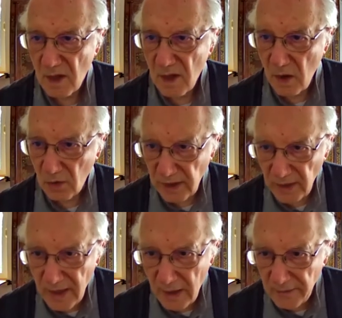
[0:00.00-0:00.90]
Okay,
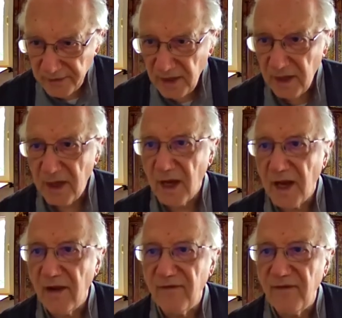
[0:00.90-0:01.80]
now I think I
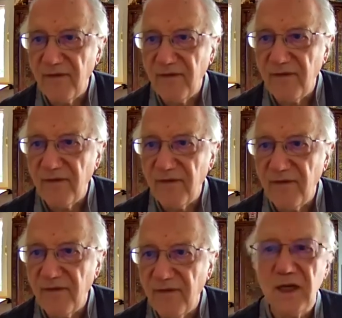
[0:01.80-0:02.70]
have everything.